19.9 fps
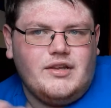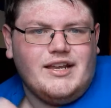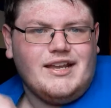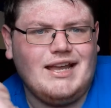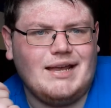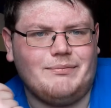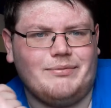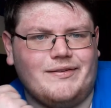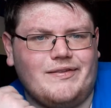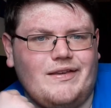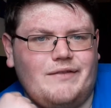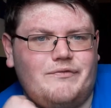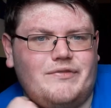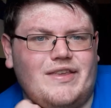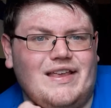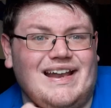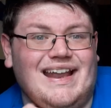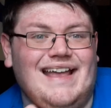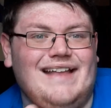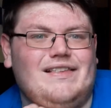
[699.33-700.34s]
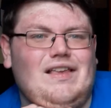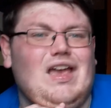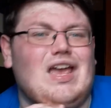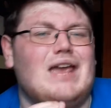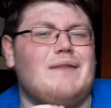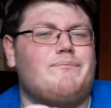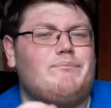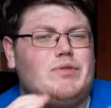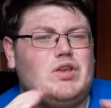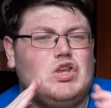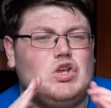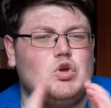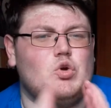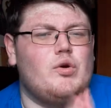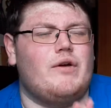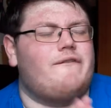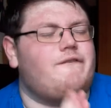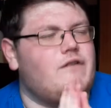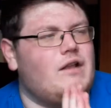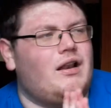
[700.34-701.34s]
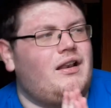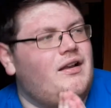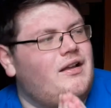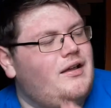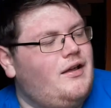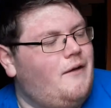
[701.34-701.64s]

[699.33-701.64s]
Gable Stevenson hits a beautiful,